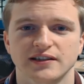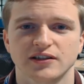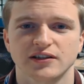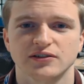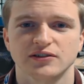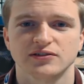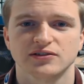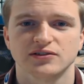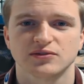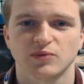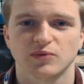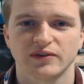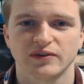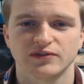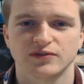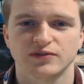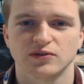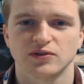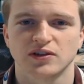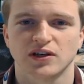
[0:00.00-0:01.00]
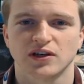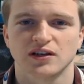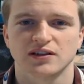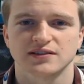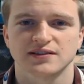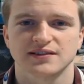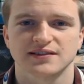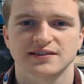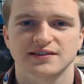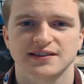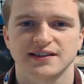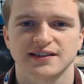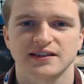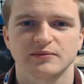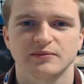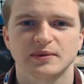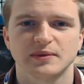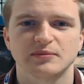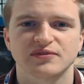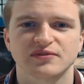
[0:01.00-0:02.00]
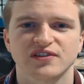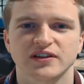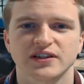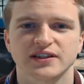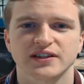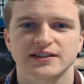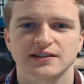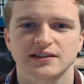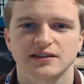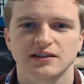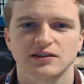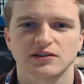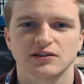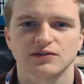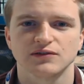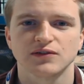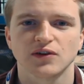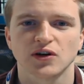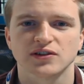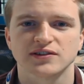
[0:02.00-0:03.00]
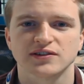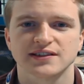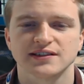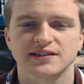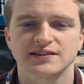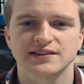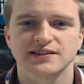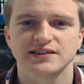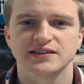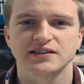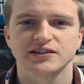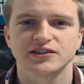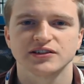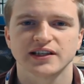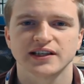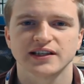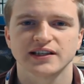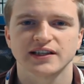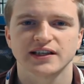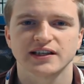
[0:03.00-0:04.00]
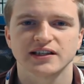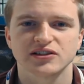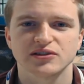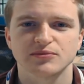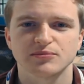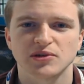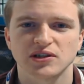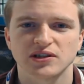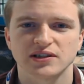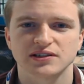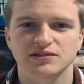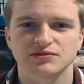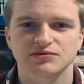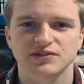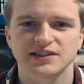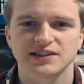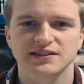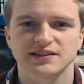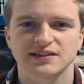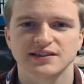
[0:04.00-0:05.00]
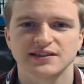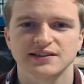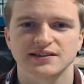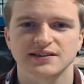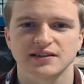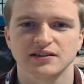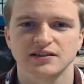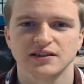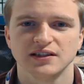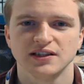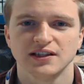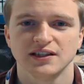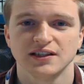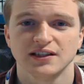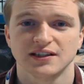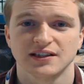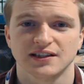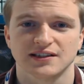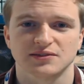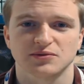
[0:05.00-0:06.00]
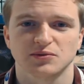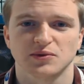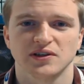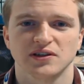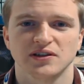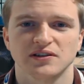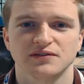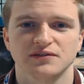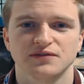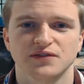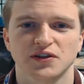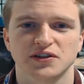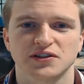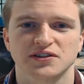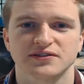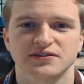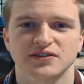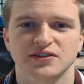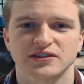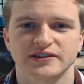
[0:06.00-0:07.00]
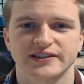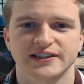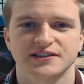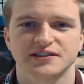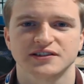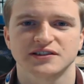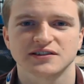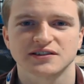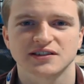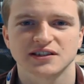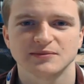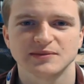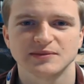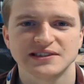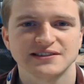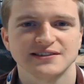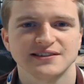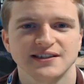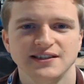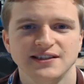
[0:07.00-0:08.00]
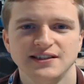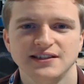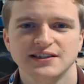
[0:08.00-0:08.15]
those weather forecasts, as I say, they've been providing a lot of volatility in the UK energy markets recently, so that's where the focus of our attention is going to be today.